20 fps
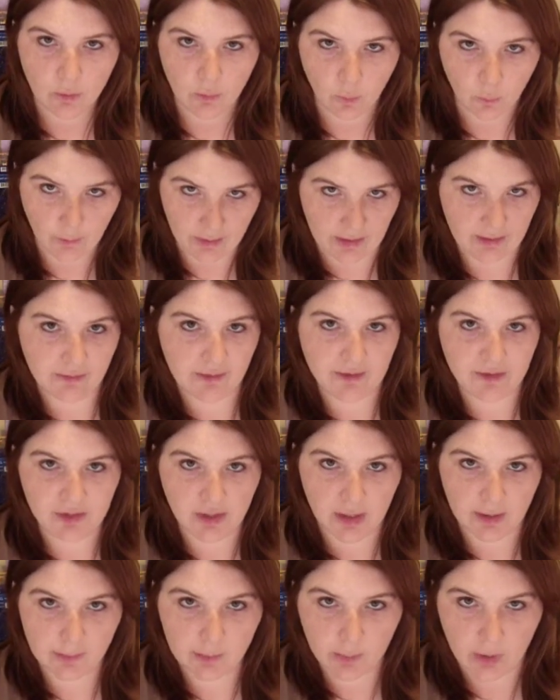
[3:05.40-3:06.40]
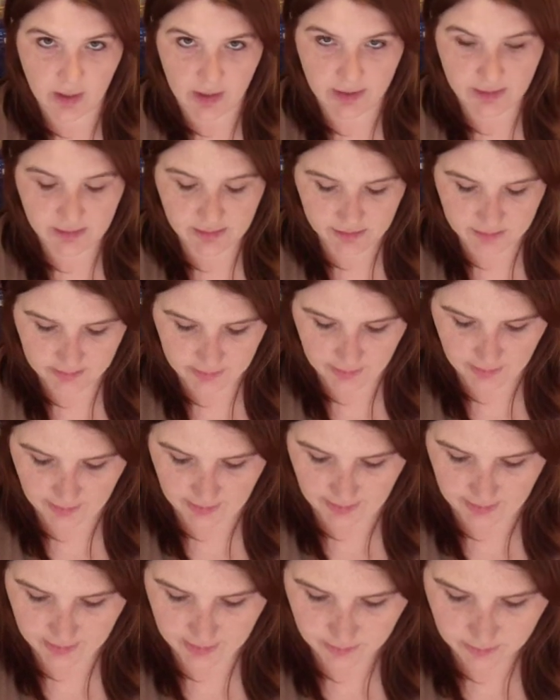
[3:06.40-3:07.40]
where the job was,
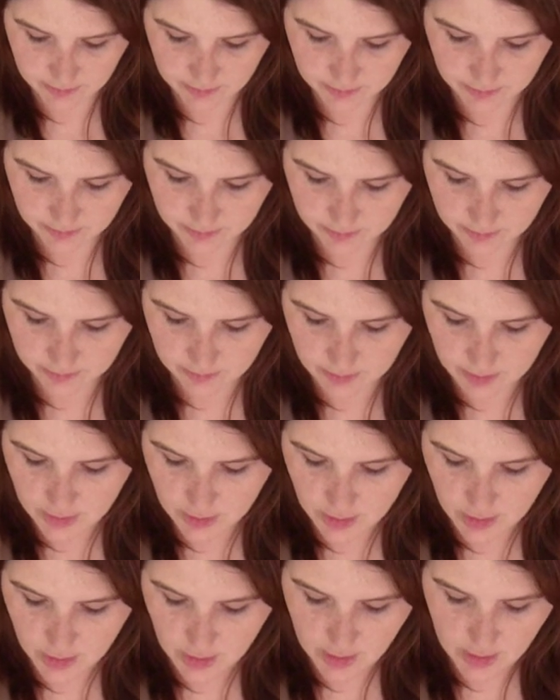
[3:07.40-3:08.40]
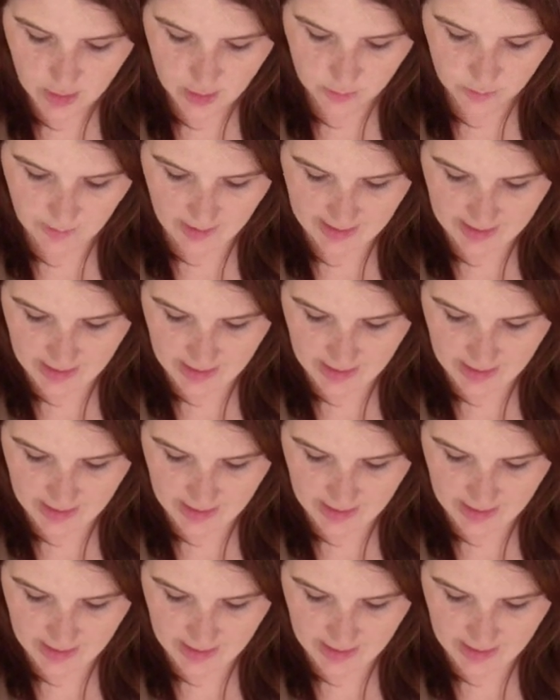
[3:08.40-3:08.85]
okay, right